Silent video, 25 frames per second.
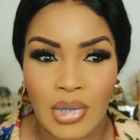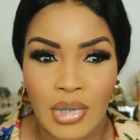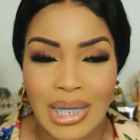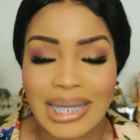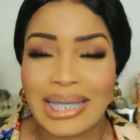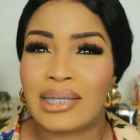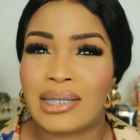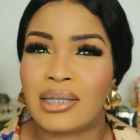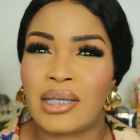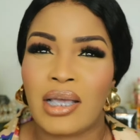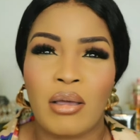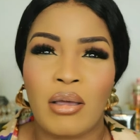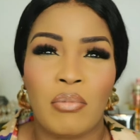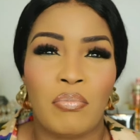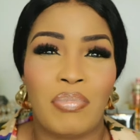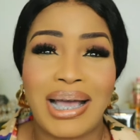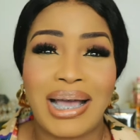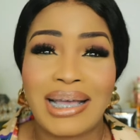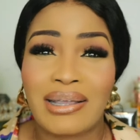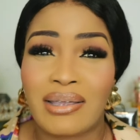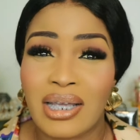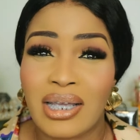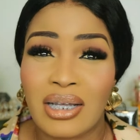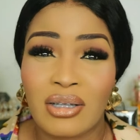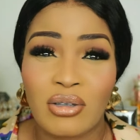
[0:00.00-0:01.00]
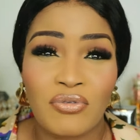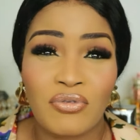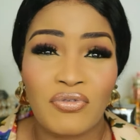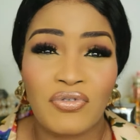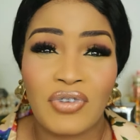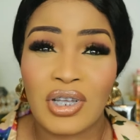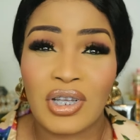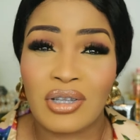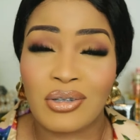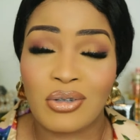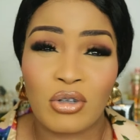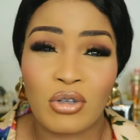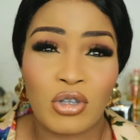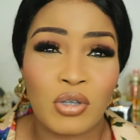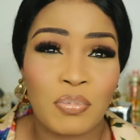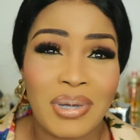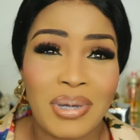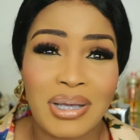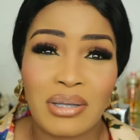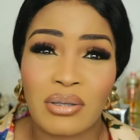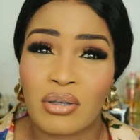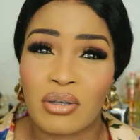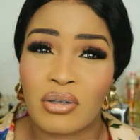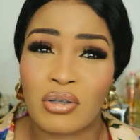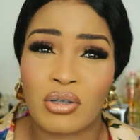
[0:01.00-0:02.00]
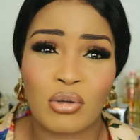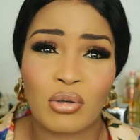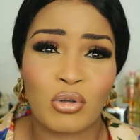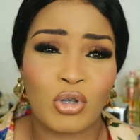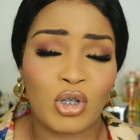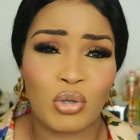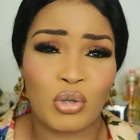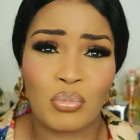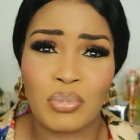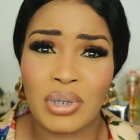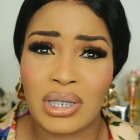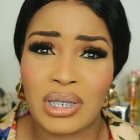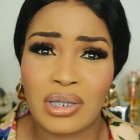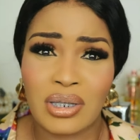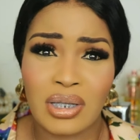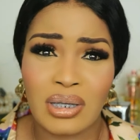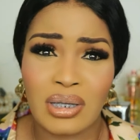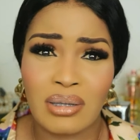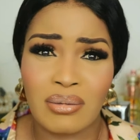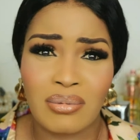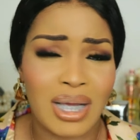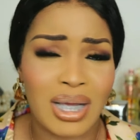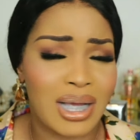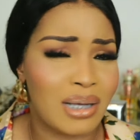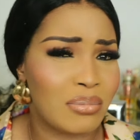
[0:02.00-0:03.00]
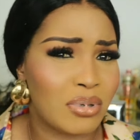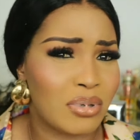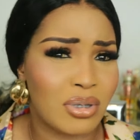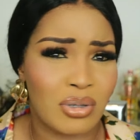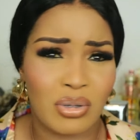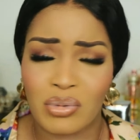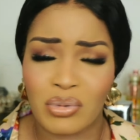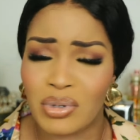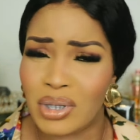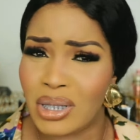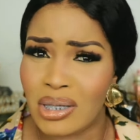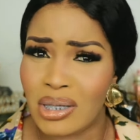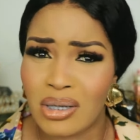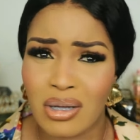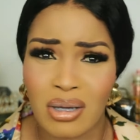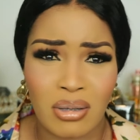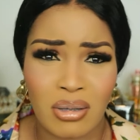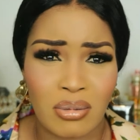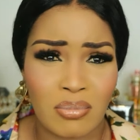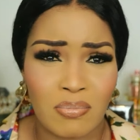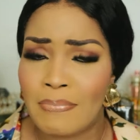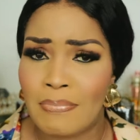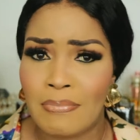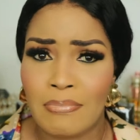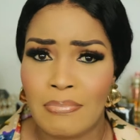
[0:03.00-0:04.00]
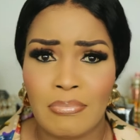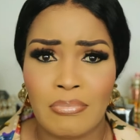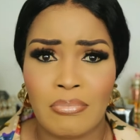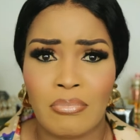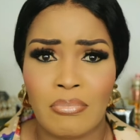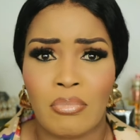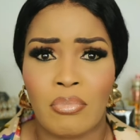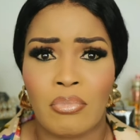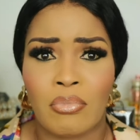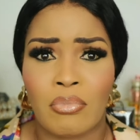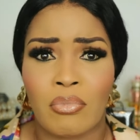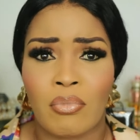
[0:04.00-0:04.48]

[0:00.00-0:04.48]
Is it a bad thing to flaunt your spouse on social media? Absolutely not. Mm-mm.